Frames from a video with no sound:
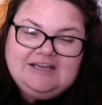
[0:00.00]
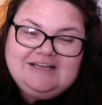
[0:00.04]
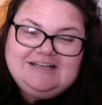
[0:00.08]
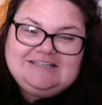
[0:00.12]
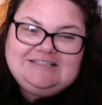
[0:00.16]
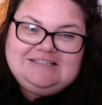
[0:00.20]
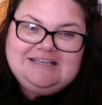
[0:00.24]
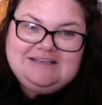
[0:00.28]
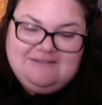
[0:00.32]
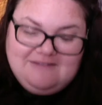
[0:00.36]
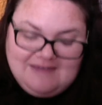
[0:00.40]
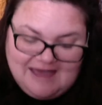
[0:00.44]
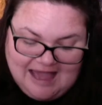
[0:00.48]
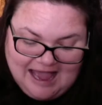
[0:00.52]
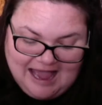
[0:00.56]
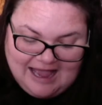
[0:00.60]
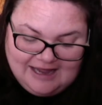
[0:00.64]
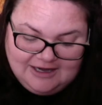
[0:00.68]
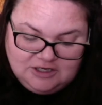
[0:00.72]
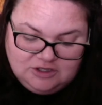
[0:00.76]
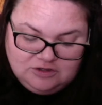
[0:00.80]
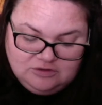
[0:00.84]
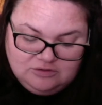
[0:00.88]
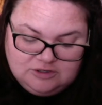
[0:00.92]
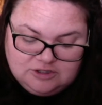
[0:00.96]
to that
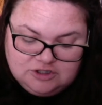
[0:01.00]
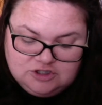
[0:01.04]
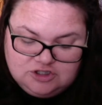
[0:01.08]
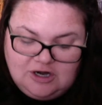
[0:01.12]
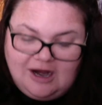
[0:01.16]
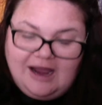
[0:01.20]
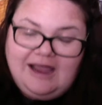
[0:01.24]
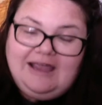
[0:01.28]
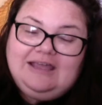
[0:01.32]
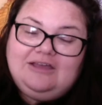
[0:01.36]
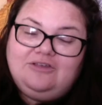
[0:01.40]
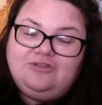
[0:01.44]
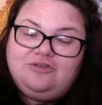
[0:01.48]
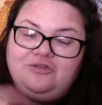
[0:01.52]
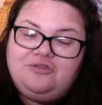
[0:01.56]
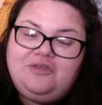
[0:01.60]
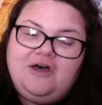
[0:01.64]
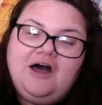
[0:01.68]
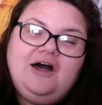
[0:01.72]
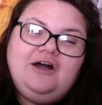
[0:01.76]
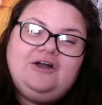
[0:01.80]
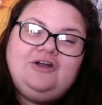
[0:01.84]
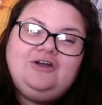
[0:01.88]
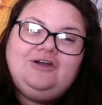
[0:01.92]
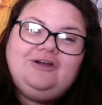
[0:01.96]
you can try either the
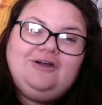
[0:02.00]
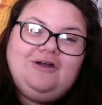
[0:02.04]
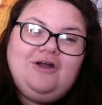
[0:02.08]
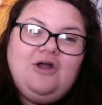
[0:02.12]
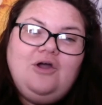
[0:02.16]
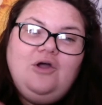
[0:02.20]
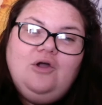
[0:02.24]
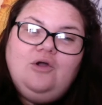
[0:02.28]
hunger